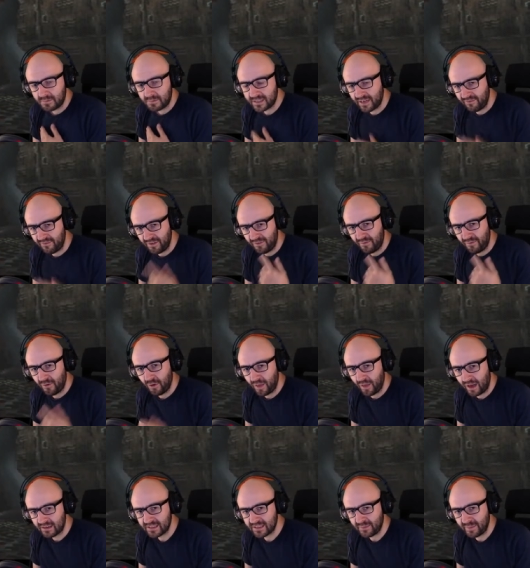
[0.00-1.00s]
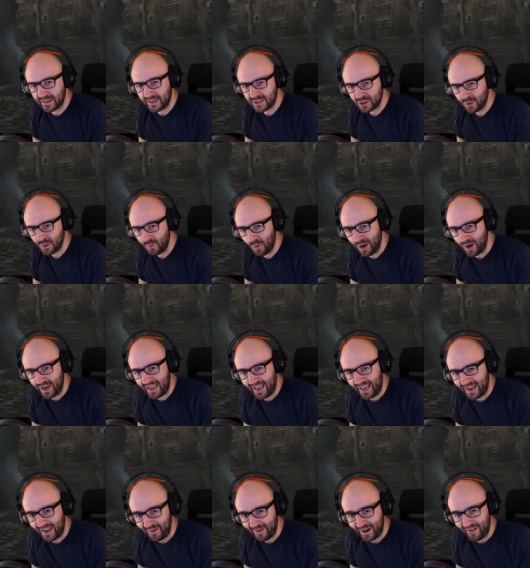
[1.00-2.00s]
74. That's a big jump. Well,
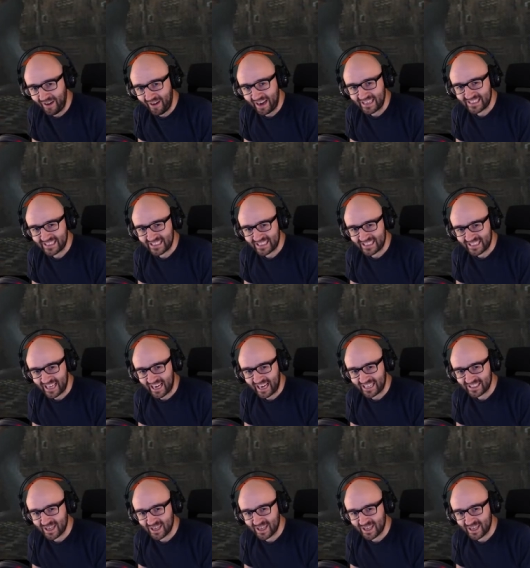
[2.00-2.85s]
here we go. 86.